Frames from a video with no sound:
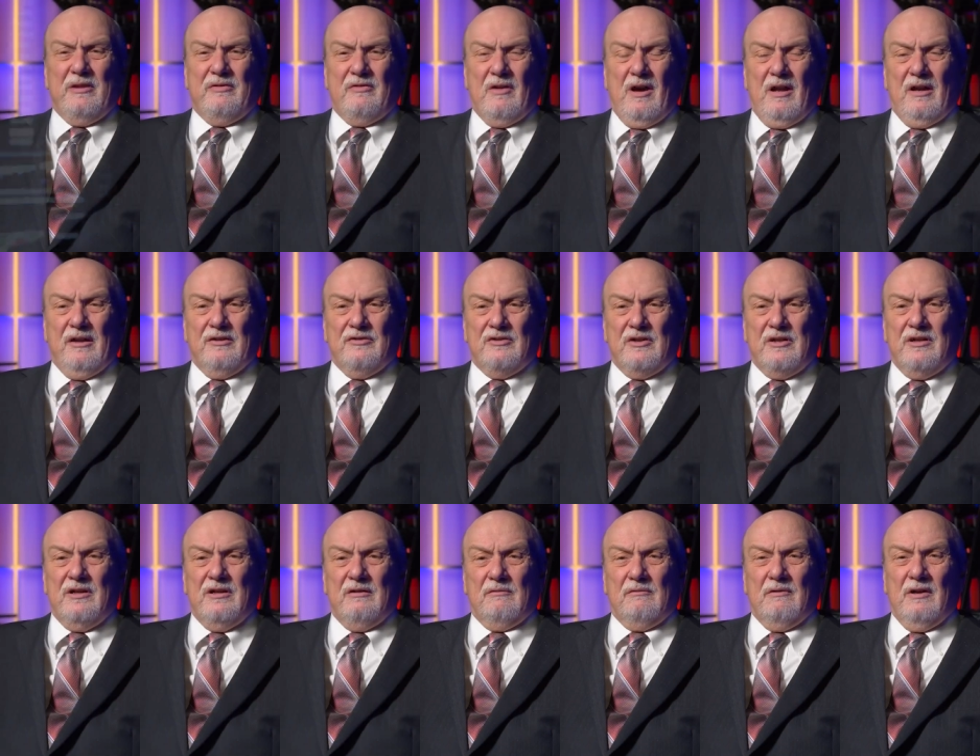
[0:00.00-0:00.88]

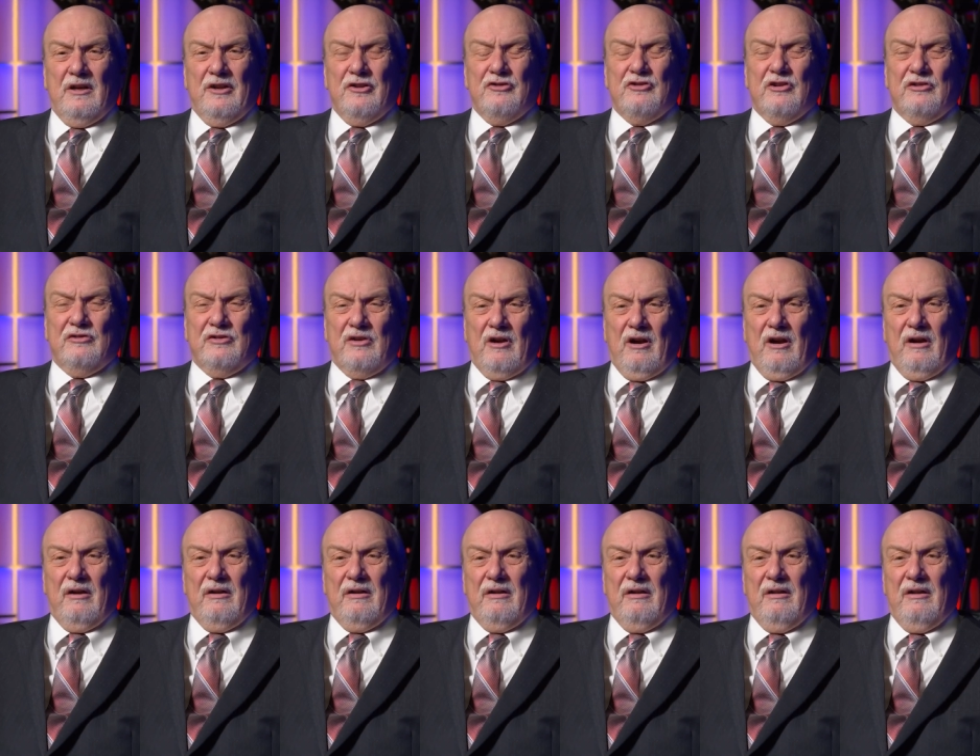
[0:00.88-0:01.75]
mythology, religious
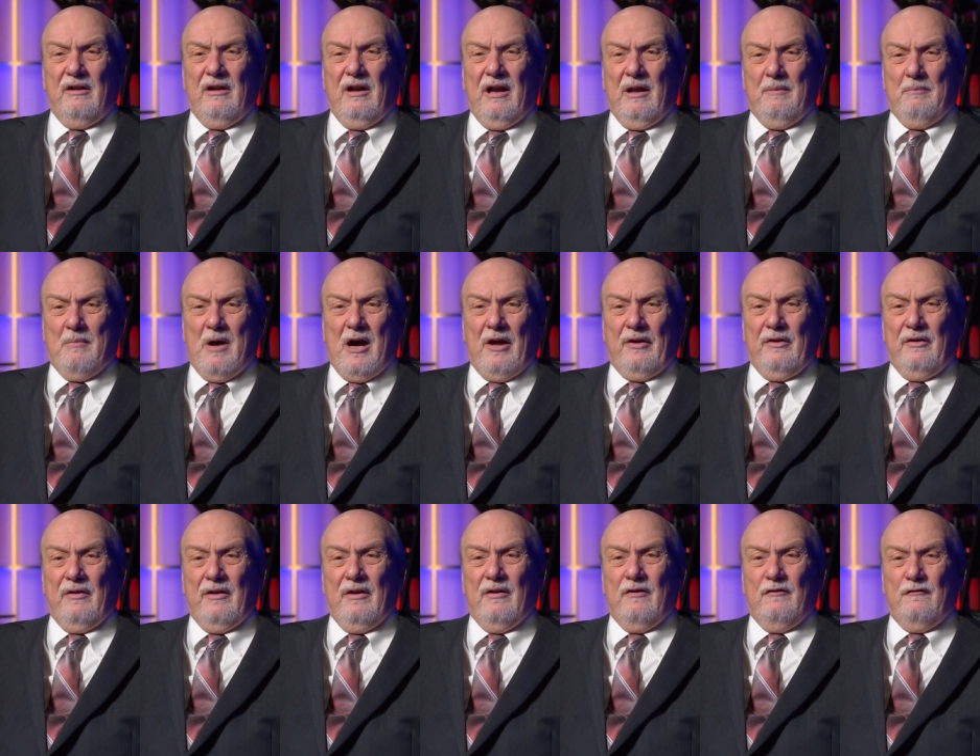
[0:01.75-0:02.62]
art, and
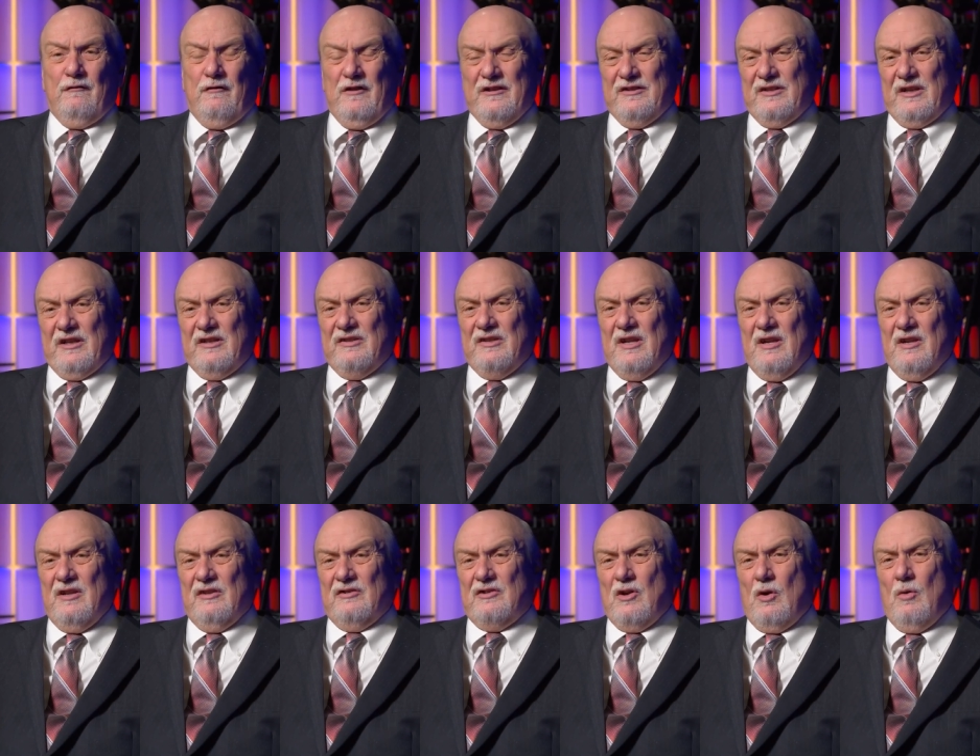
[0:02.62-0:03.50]
modern physics.
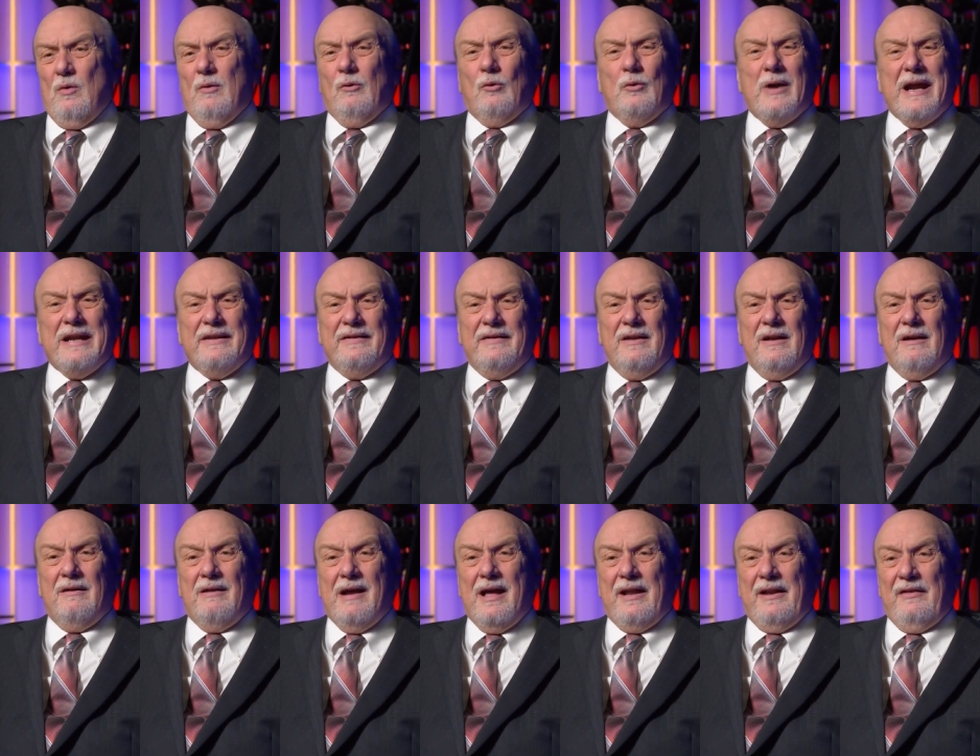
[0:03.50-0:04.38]
So right
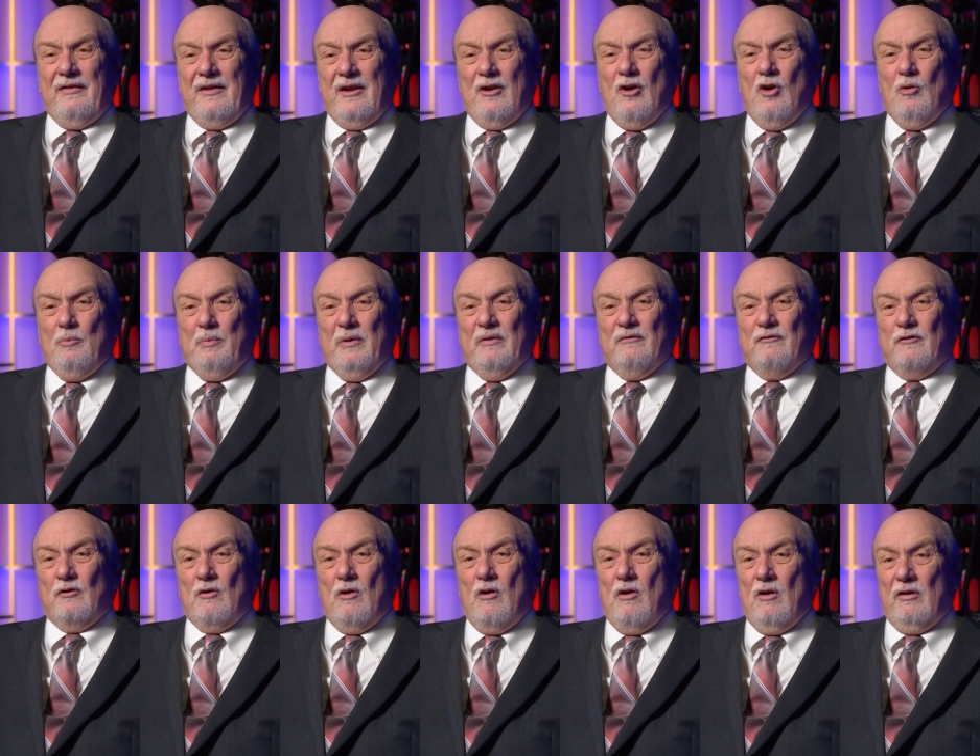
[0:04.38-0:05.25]
there out in the open
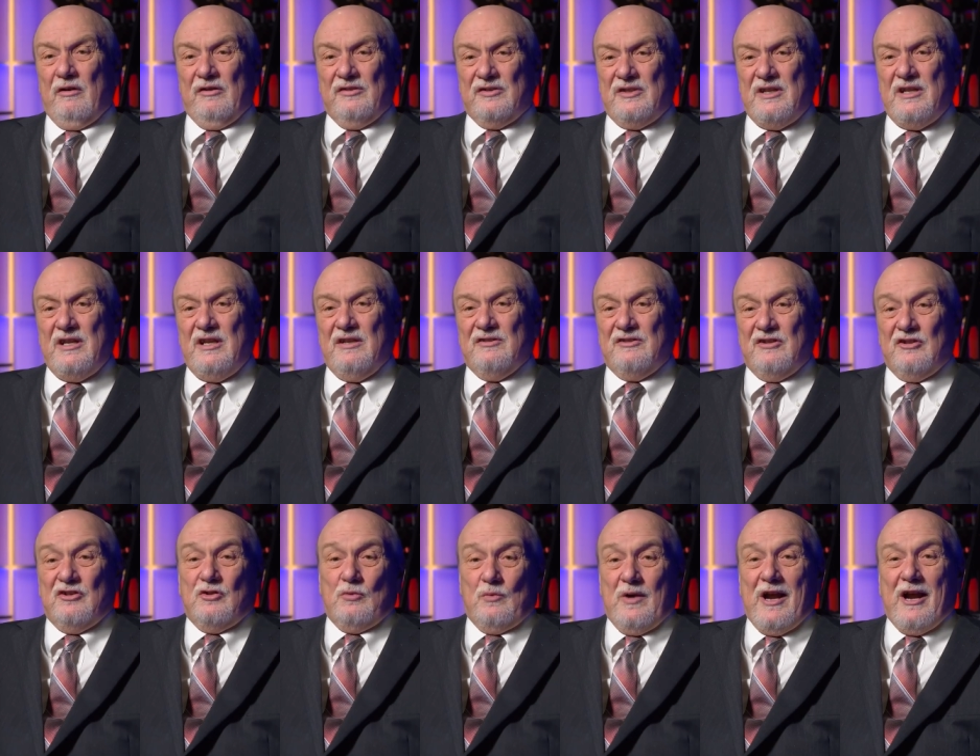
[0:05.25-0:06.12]
for all to see is
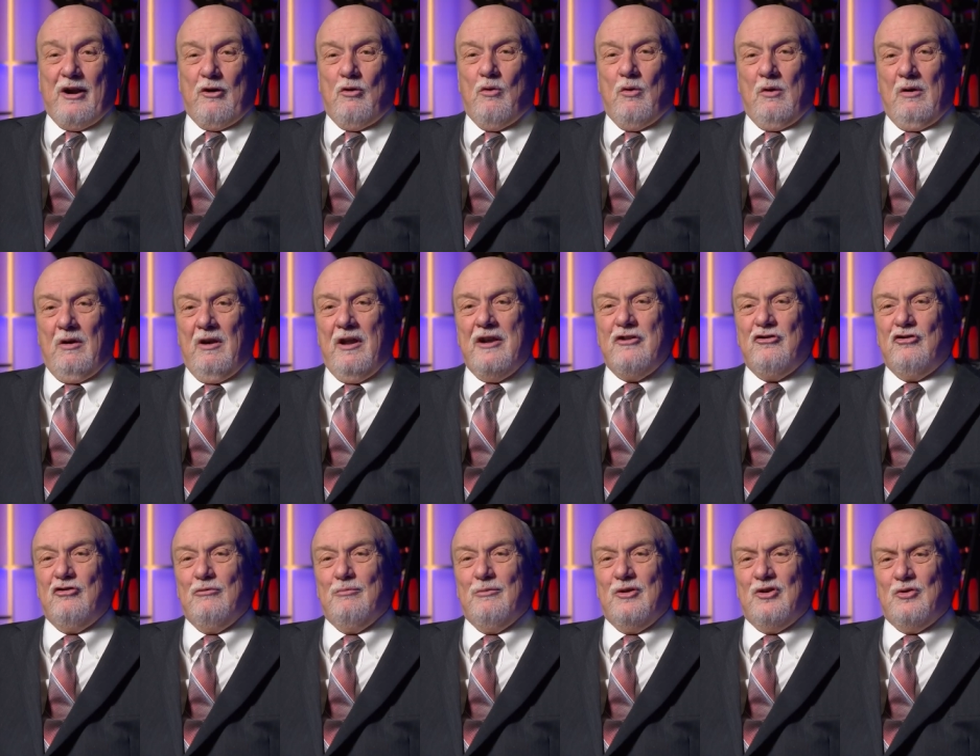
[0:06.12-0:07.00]
a direct
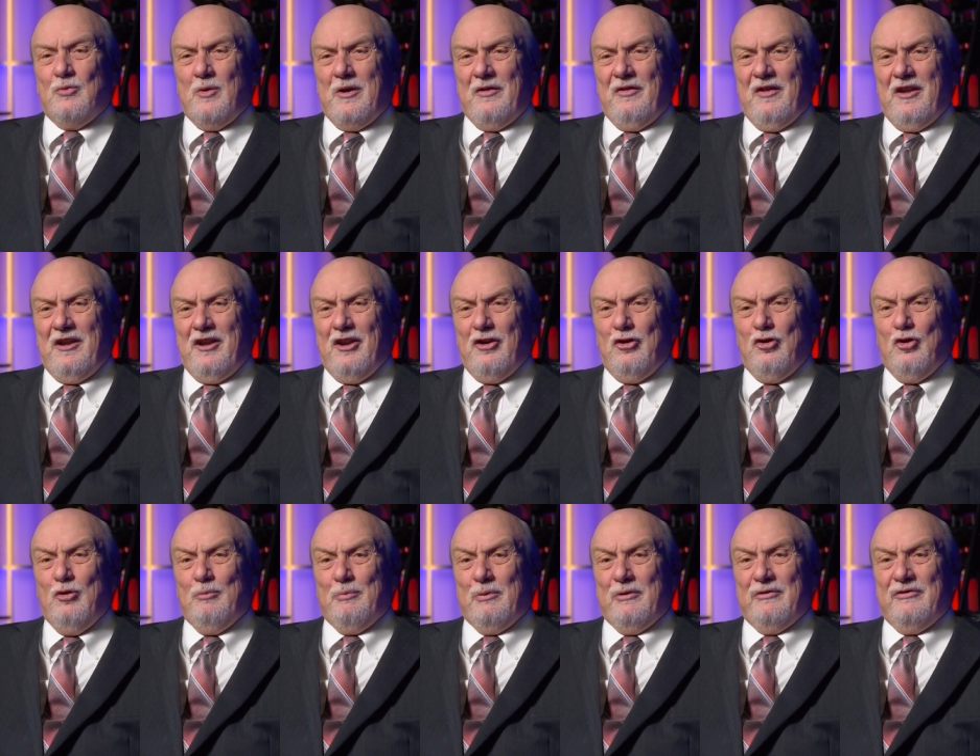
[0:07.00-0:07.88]
correlation between the
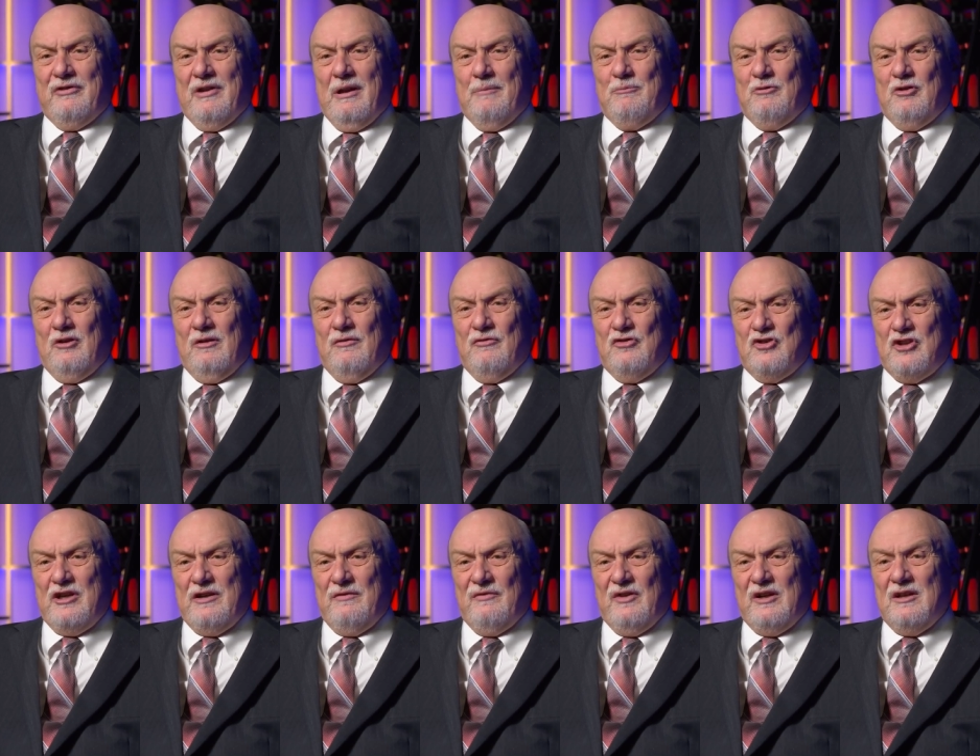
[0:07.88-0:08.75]
Hindu perception of
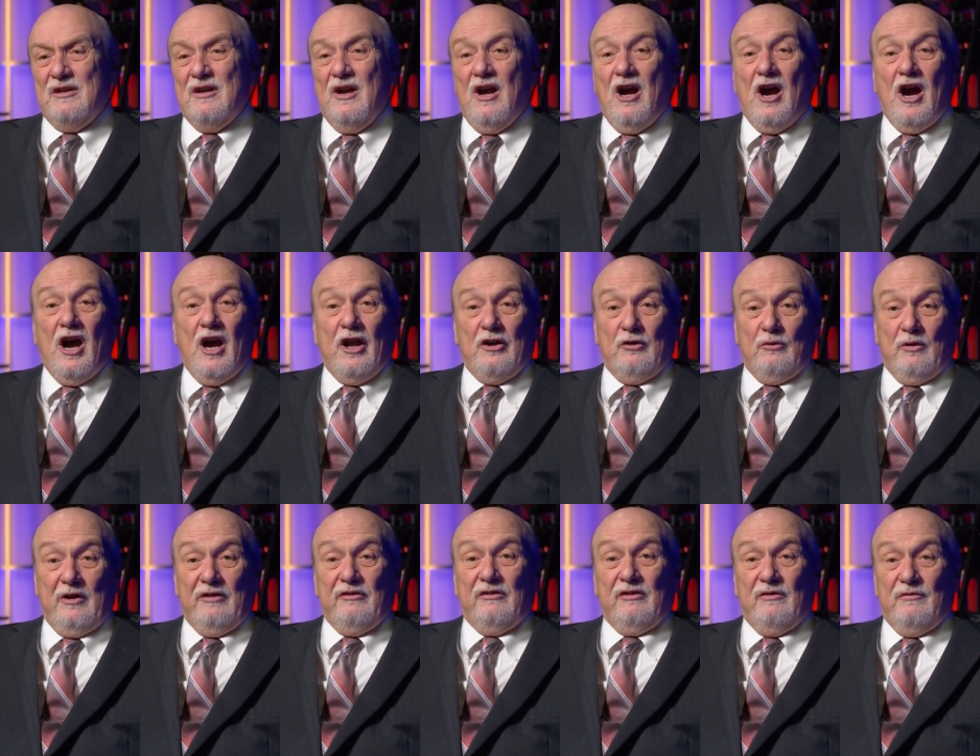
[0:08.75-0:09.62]
Shiva
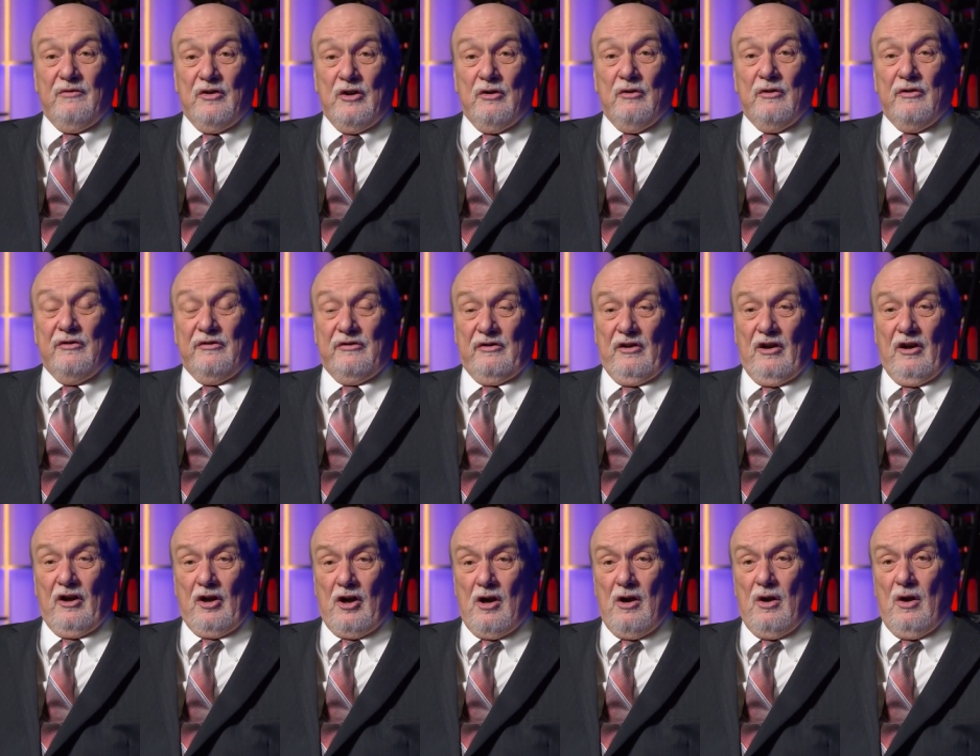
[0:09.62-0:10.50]
hundreds of years
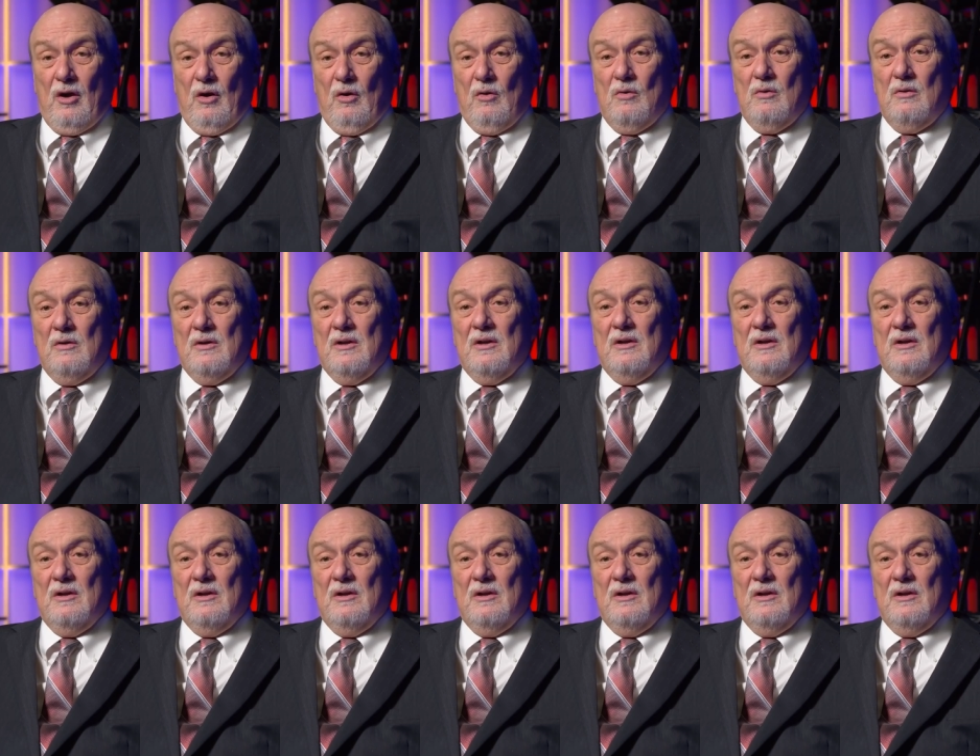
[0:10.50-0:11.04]
ago,